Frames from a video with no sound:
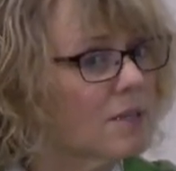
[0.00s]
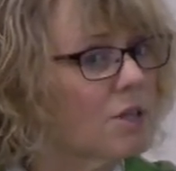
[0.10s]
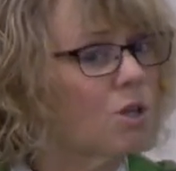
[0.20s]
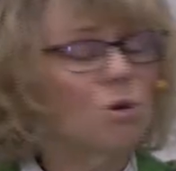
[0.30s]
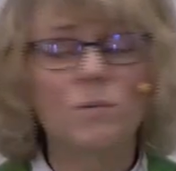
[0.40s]

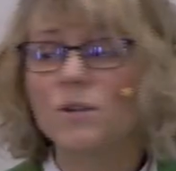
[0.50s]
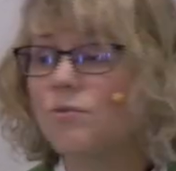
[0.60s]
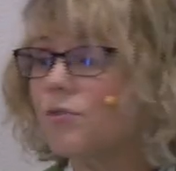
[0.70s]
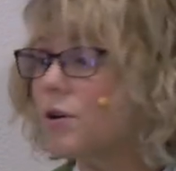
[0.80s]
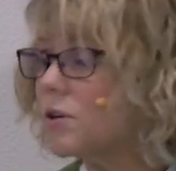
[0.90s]
Human
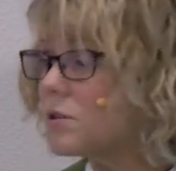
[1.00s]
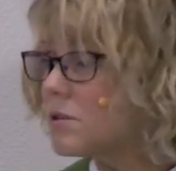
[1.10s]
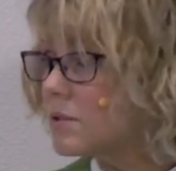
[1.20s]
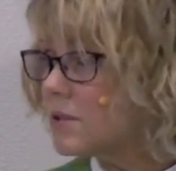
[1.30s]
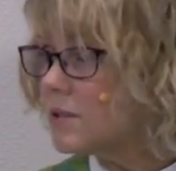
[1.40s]

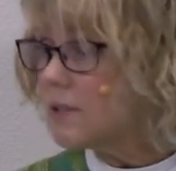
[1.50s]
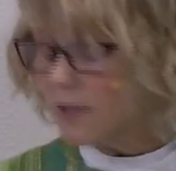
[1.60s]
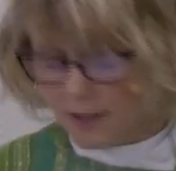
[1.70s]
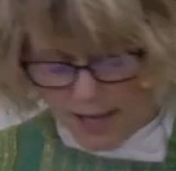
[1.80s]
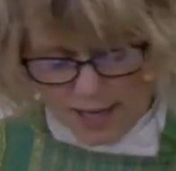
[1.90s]
first,
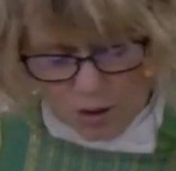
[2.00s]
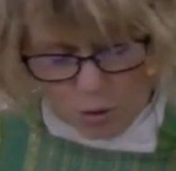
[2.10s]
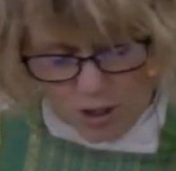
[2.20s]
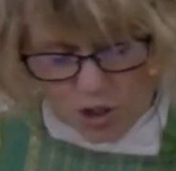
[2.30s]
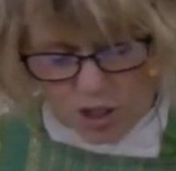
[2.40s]
then
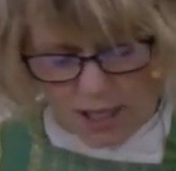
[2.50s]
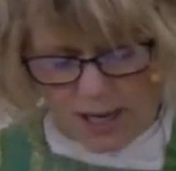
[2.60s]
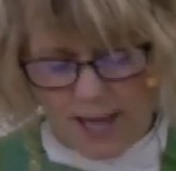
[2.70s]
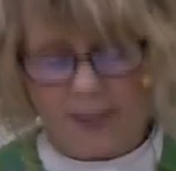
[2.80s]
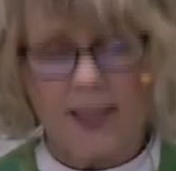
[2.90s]
Christian.
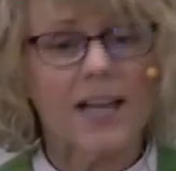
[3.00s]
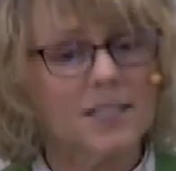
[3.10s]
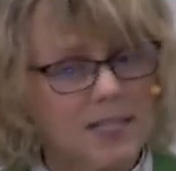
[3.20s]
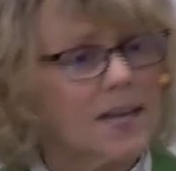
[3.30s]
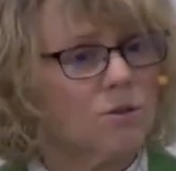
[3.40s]

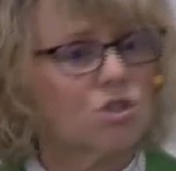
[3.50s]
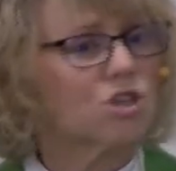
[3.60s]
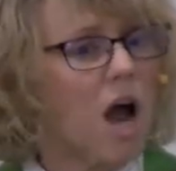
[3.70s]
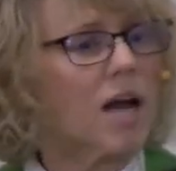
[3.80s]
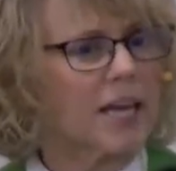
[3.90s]
That sounds
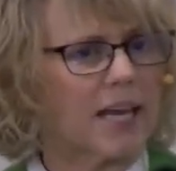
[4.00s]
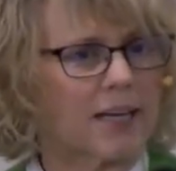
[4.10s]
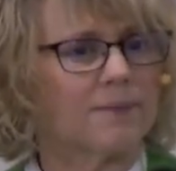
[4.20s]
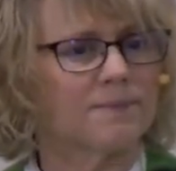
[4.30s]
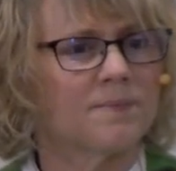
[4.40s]

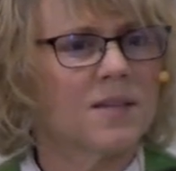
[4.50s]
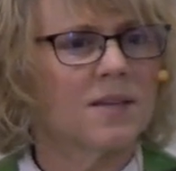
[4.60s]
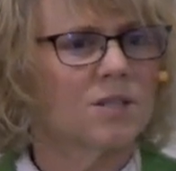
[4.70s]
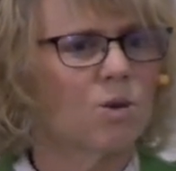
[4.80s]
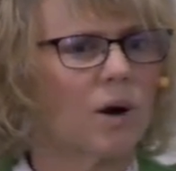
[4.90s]
shocking
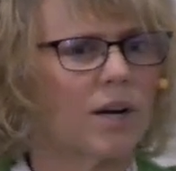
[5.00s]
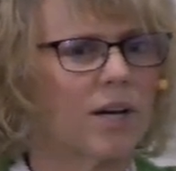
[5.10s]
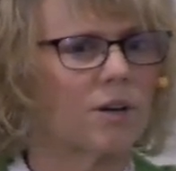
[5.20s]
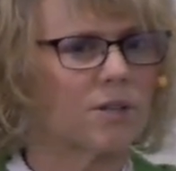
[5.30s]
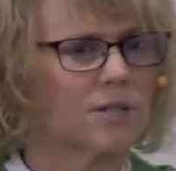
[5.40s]
to our
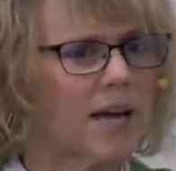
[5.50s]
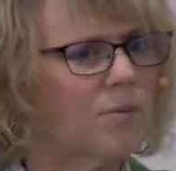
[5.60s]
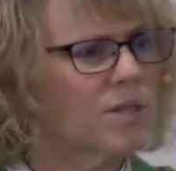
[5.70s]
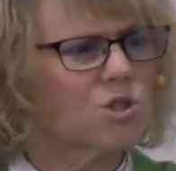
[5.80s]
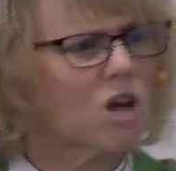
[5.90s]
ears. That
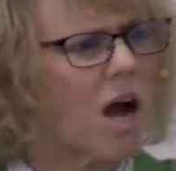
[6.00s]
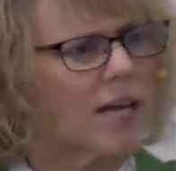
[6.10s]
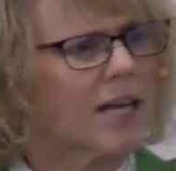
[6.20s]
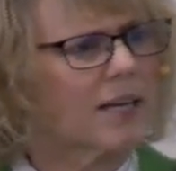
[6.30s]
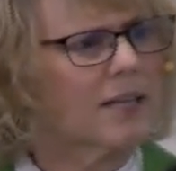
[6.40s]
was
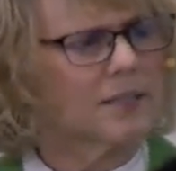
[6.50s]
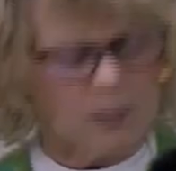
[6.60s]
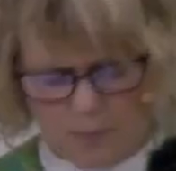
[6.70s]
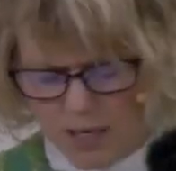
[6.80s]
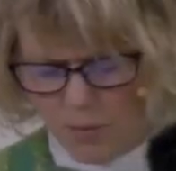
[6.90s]
shocking to
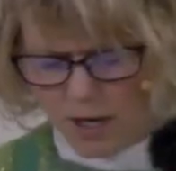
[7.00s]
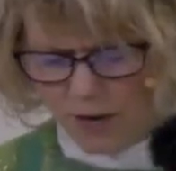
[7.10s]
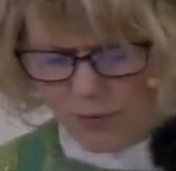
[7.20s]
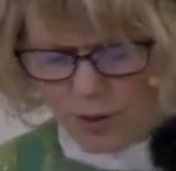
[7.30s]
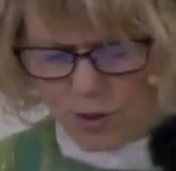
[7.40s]
me when I
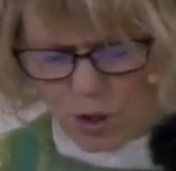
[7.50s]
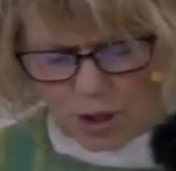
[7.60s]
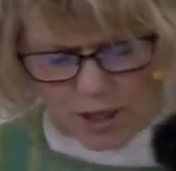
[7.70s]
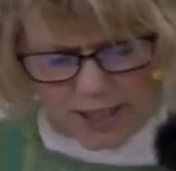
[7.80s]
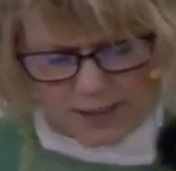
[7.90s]
first
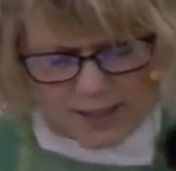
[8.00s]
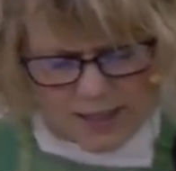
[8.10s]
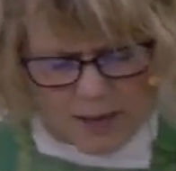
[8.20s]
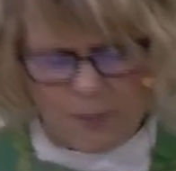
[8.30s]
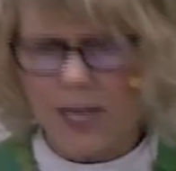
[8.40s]
heard it,
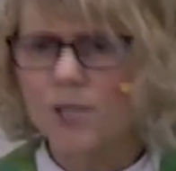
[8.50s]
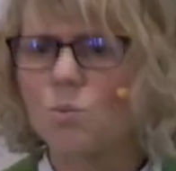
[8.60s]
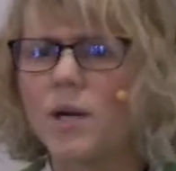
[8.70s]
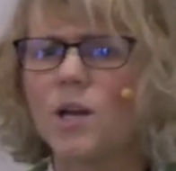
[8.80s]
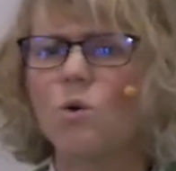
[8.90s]
because
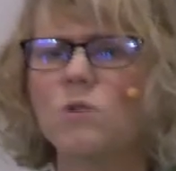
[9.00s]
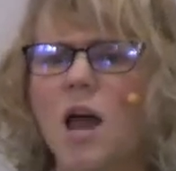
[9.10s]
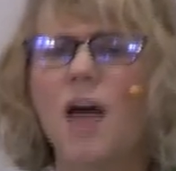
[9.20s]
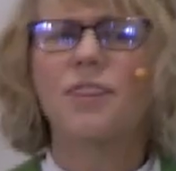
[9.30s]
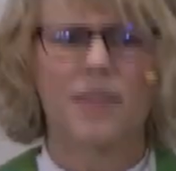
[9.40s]
we know
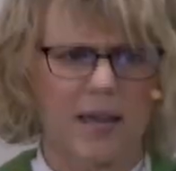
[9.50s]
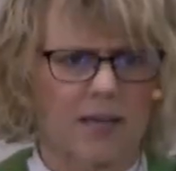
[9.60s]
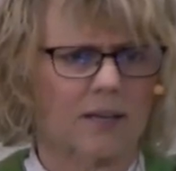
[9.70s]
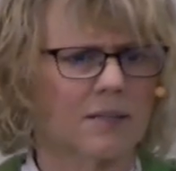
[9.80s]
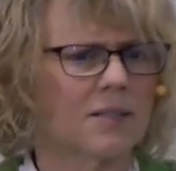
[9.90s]

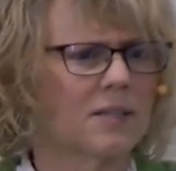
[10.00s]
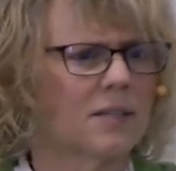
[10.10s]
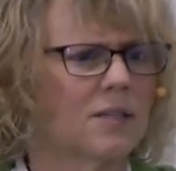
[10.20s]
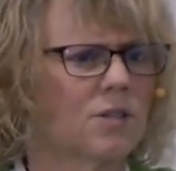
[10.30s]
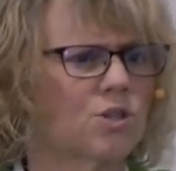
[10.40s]
nothing
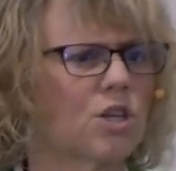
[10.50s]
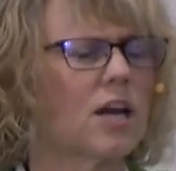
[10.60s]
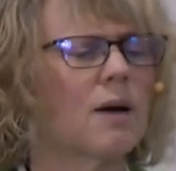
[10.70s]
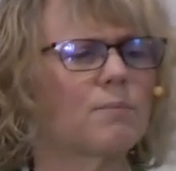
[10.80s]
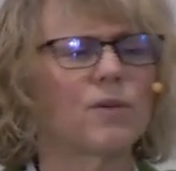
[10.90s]
should
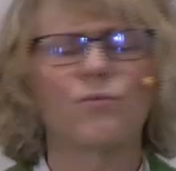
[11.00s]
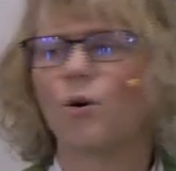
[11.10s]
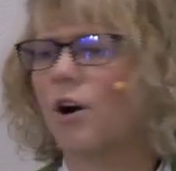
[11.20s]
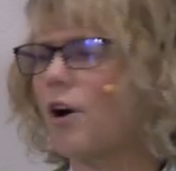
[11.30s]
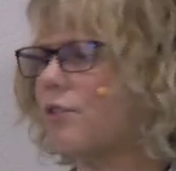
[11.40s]
come
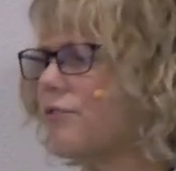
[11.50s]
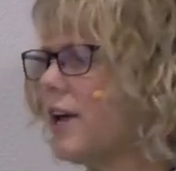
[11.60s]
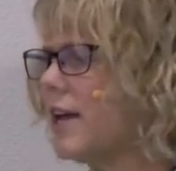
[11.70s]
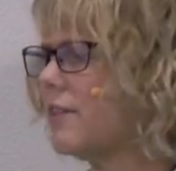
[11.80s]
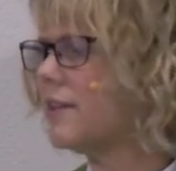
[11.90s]
before our
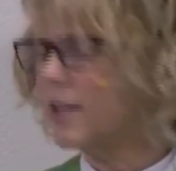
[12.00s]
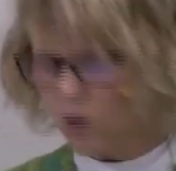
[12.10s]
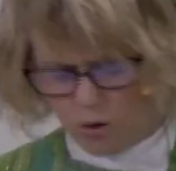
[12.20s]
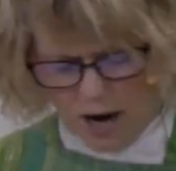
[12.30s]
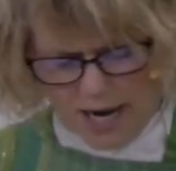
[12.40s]
faith in
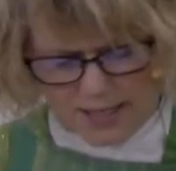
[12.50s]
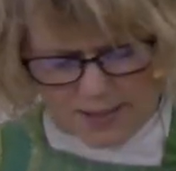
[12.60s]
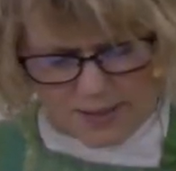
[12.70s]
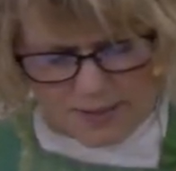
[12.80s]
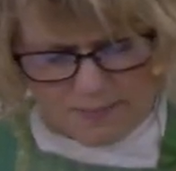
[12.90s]

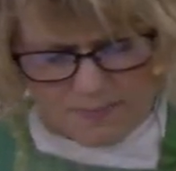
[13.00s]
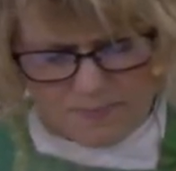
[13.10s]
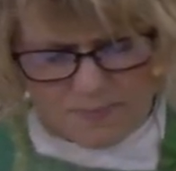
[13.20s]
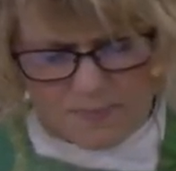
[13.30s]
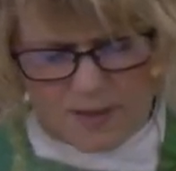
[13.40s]
Christ.
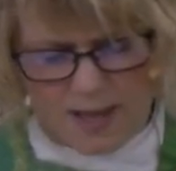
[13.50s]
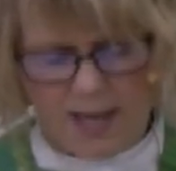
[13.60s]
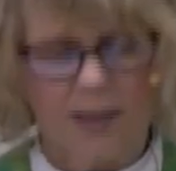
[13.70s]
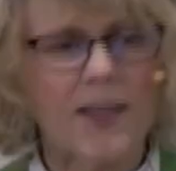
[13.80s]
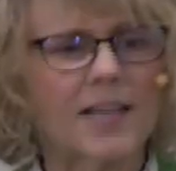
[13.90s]

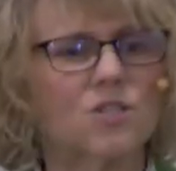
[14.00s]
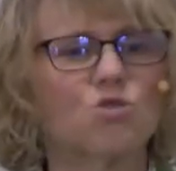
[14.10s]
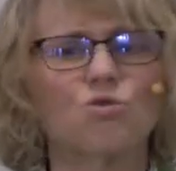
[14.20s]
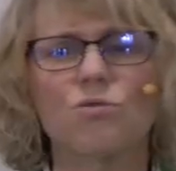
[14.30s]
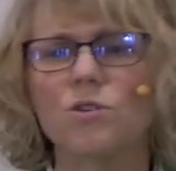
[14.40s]
And that's
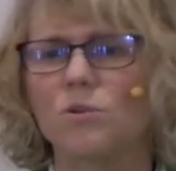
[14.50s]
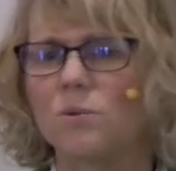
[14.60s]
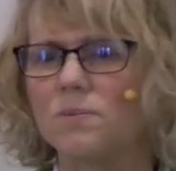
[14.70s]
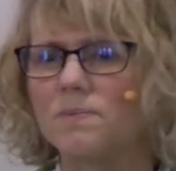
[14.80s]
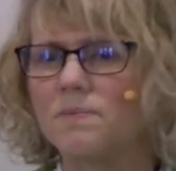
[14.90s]
true.